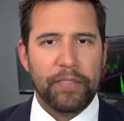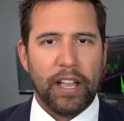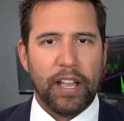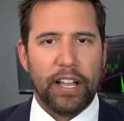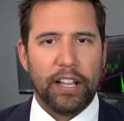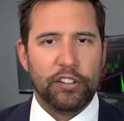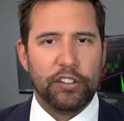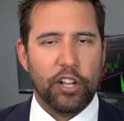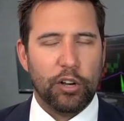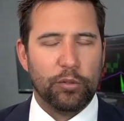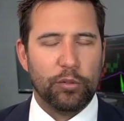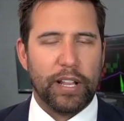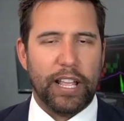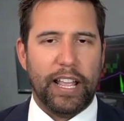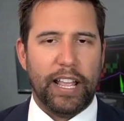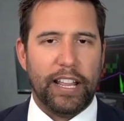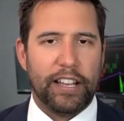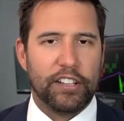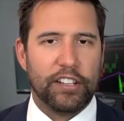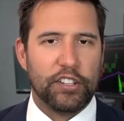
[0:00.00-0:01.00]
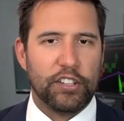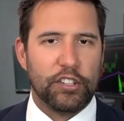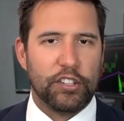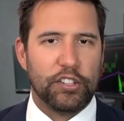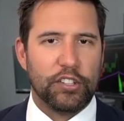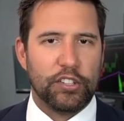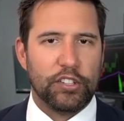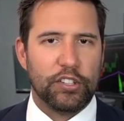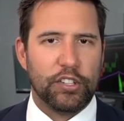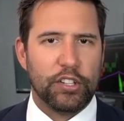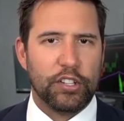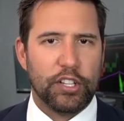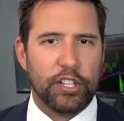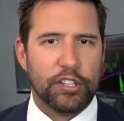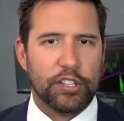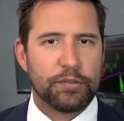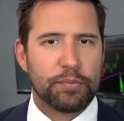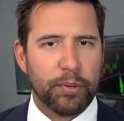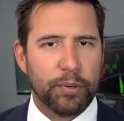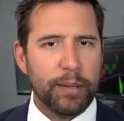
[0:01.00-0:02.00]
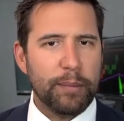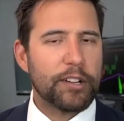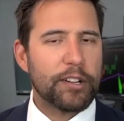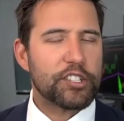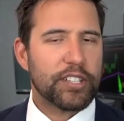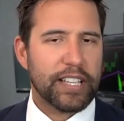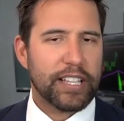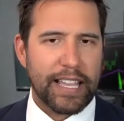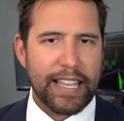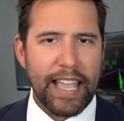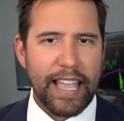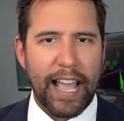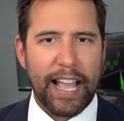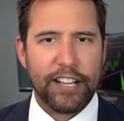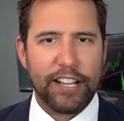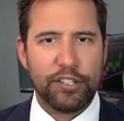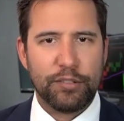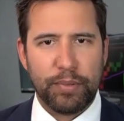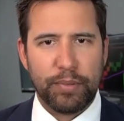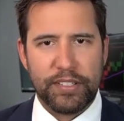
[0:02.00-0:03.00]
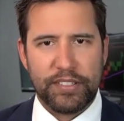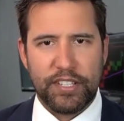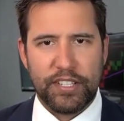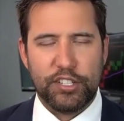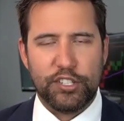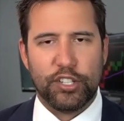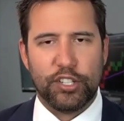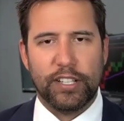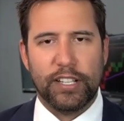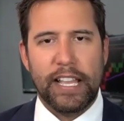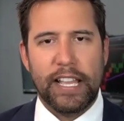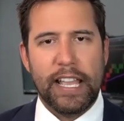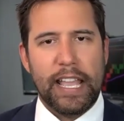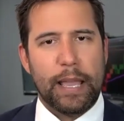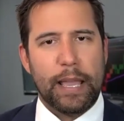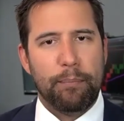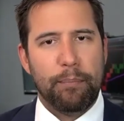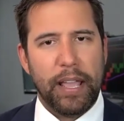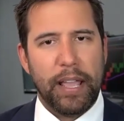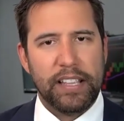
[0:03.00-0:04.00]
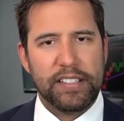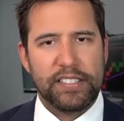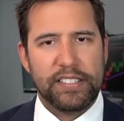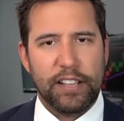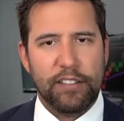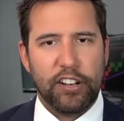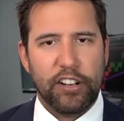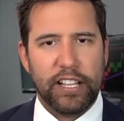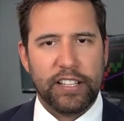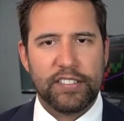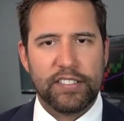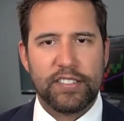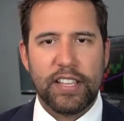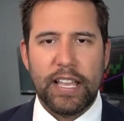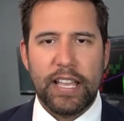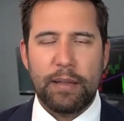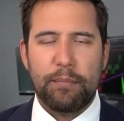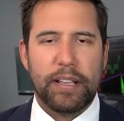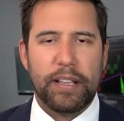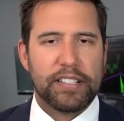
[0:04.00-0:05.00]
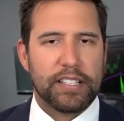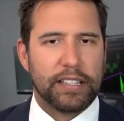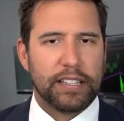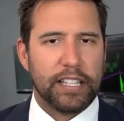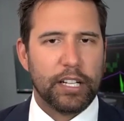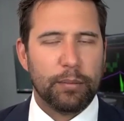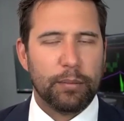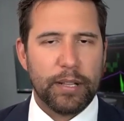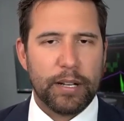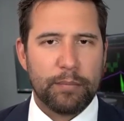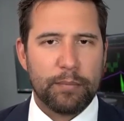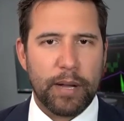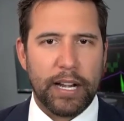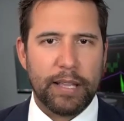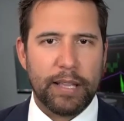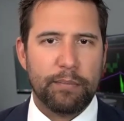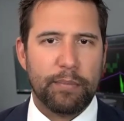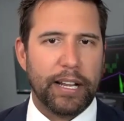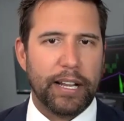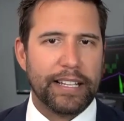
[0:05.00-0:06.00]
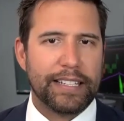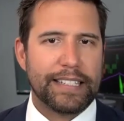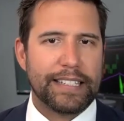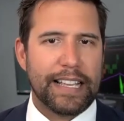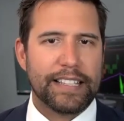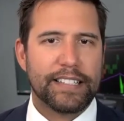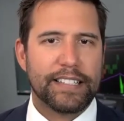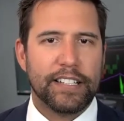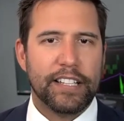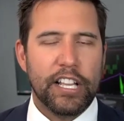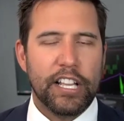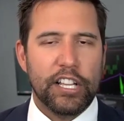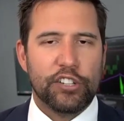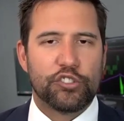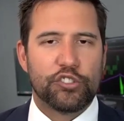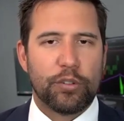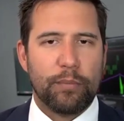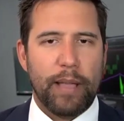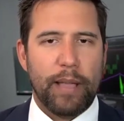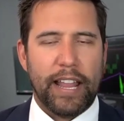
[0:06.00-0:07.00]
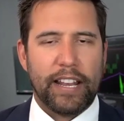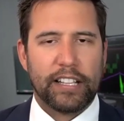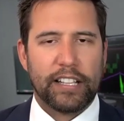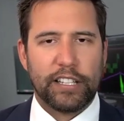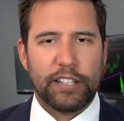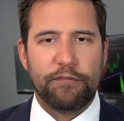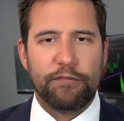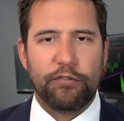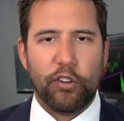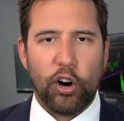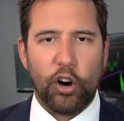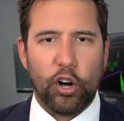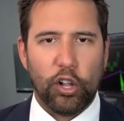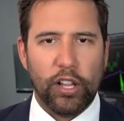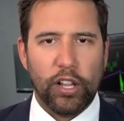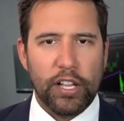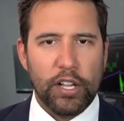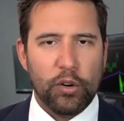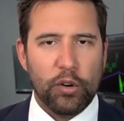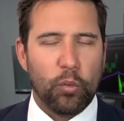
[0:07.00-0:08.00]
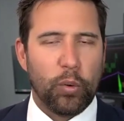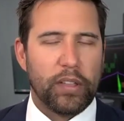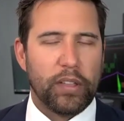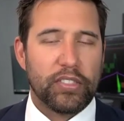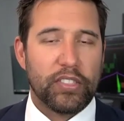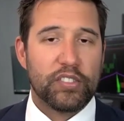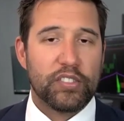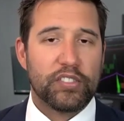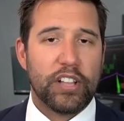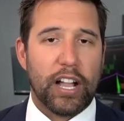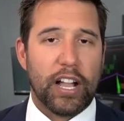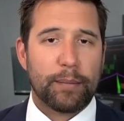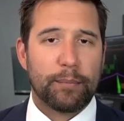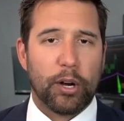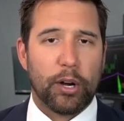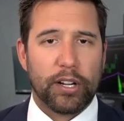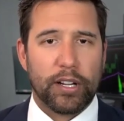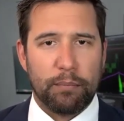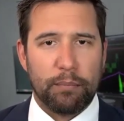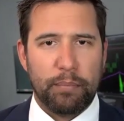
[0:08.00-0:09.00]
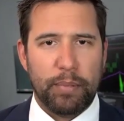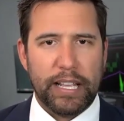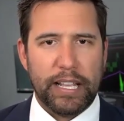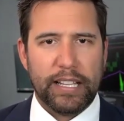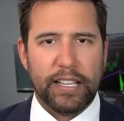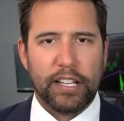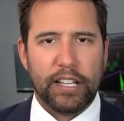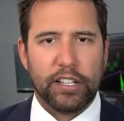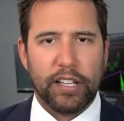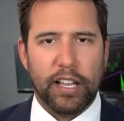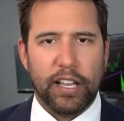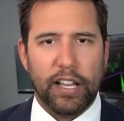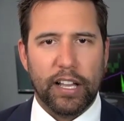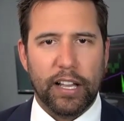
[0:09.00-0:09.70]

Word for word: note. And it's pretty much like a cash position. It pays dividends, pays a little bit of money, but it doesn't dramatically fall with the stock market. Big